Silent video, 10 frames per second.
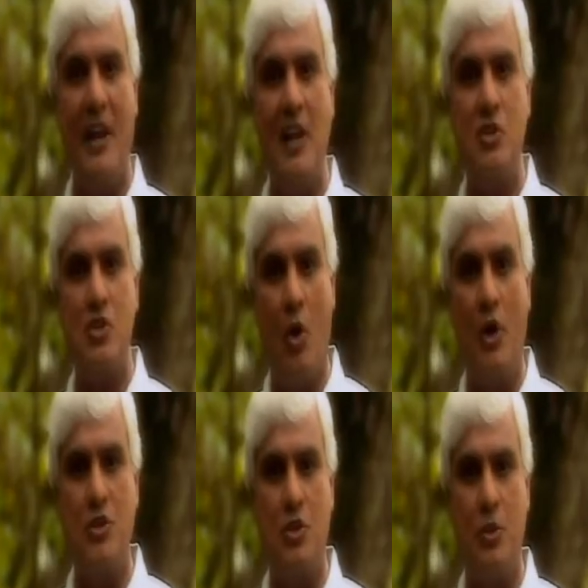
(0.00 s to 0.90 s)
one else
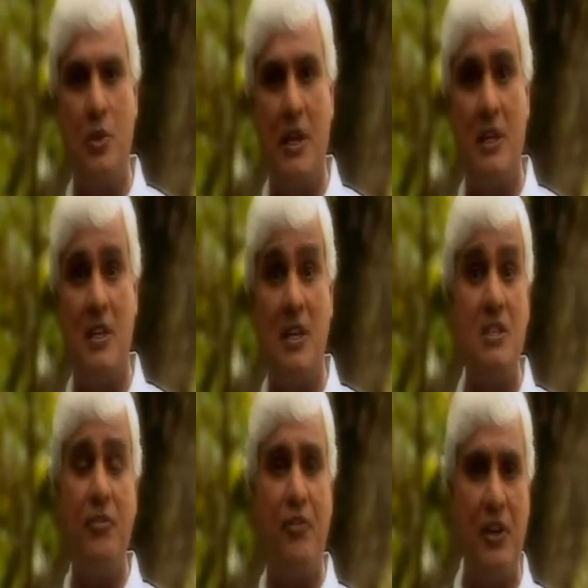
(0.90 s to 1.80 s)
ought to
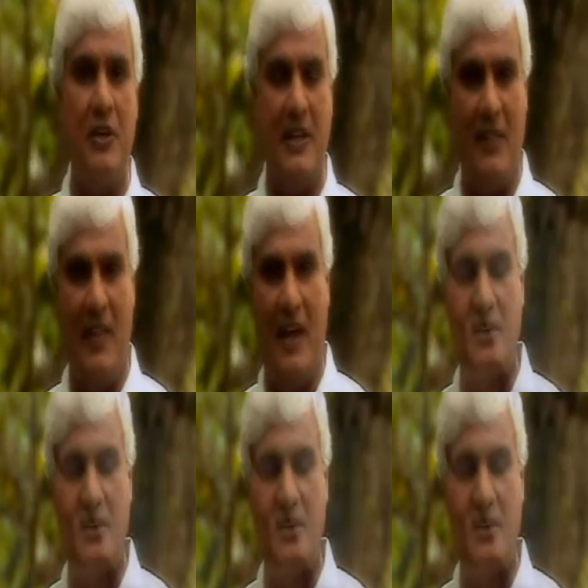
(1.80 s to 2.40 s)
interfere in